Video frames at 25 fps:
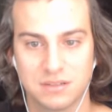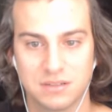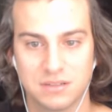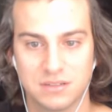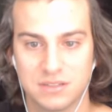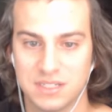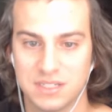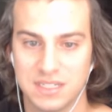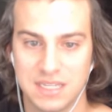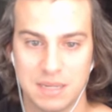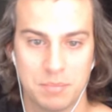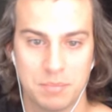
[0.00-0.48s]

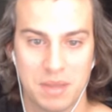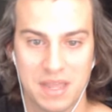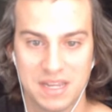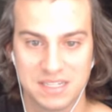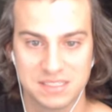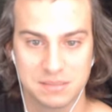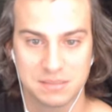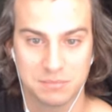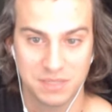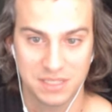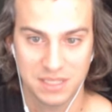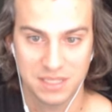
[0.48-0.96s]
to get back
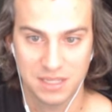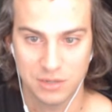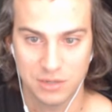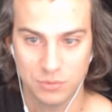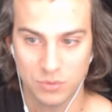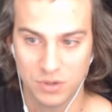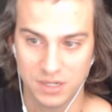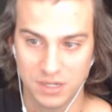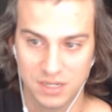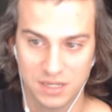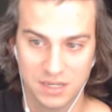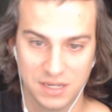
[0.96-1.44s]
something that you
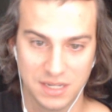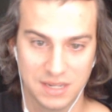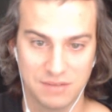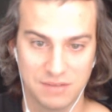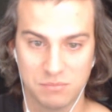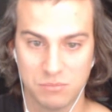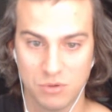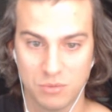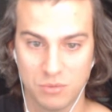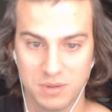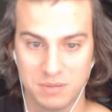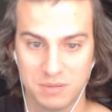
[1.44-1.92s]
want in a given
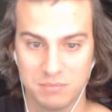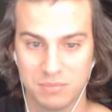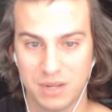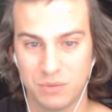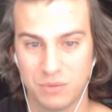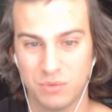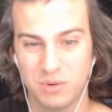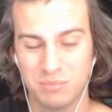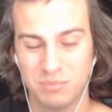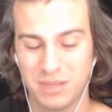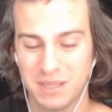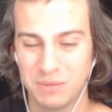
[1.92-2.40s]
moment, but I
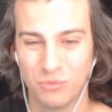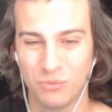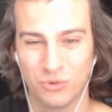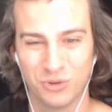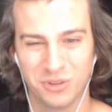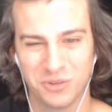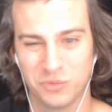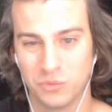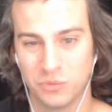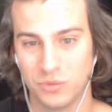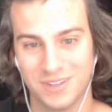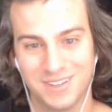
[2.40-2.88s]
wouldn't play more
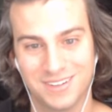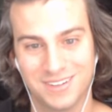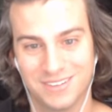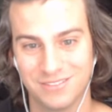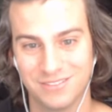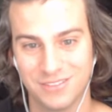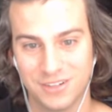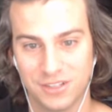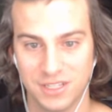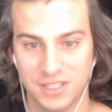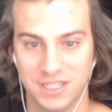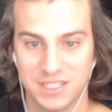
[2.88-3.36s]
than one,
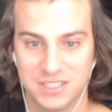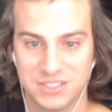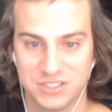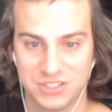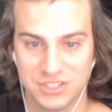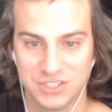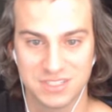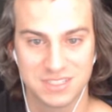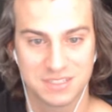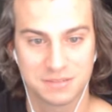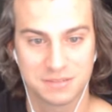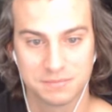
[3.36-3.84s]
really.
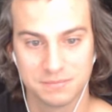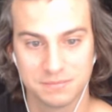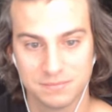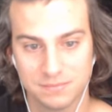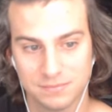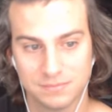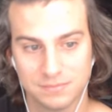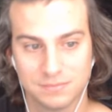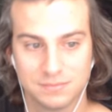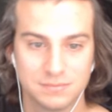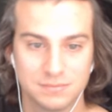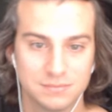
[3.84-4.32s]

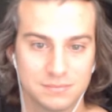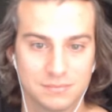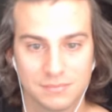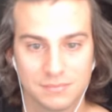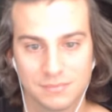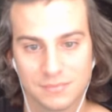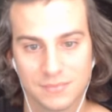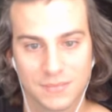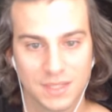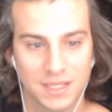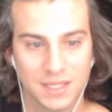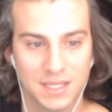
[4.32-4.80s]

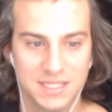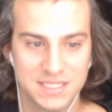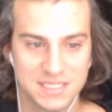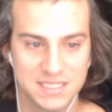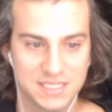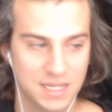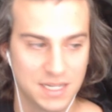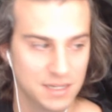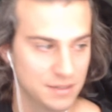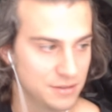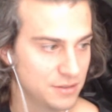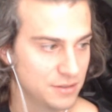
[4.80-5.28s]
It's
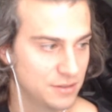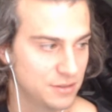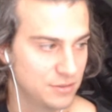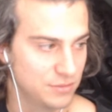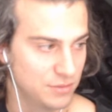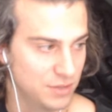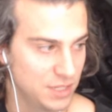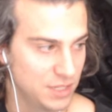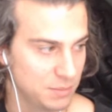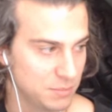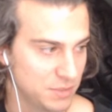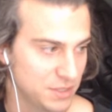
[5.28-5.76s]
not
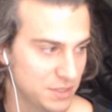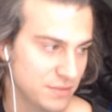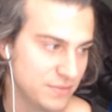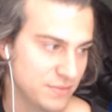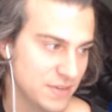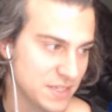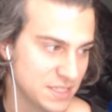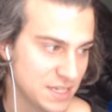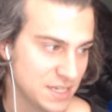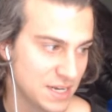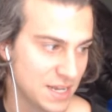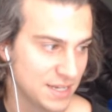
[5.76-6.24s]
thrilling. But the
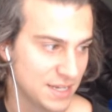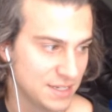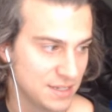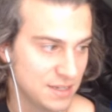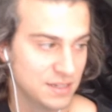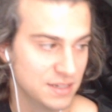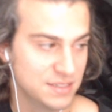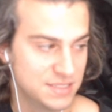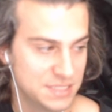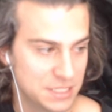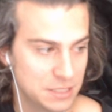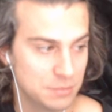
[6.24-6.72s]
fact that I could
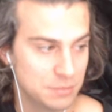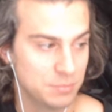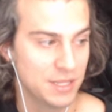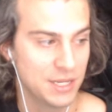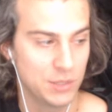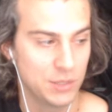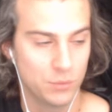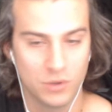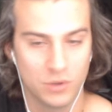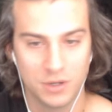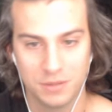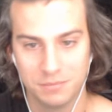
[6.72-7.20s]
consider
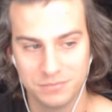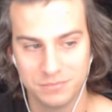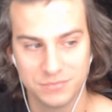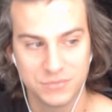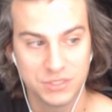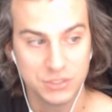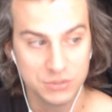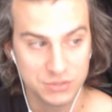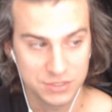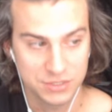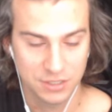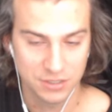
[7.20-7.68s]
playing
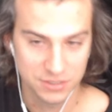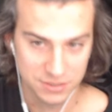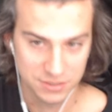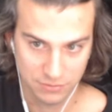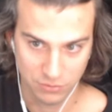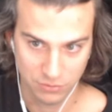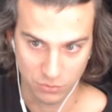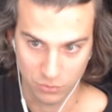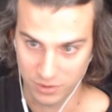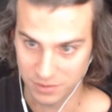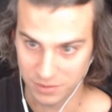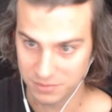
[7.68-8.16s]
2 stars
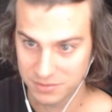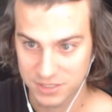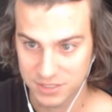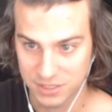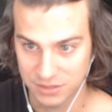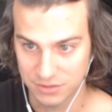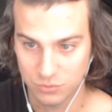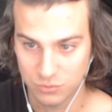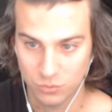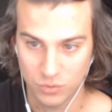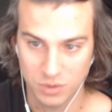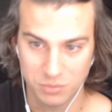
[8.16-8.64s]
over 1, so
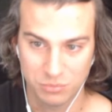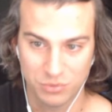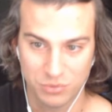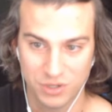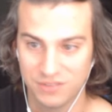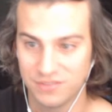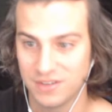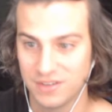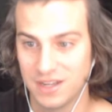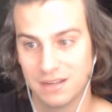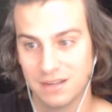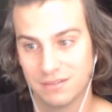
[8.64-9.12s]
it's
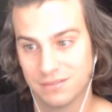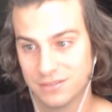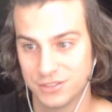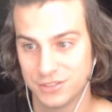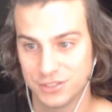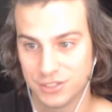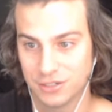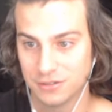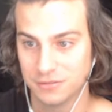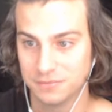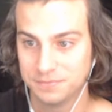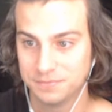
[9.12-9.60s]
1.5,
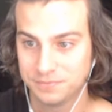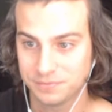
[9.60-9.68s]
sure.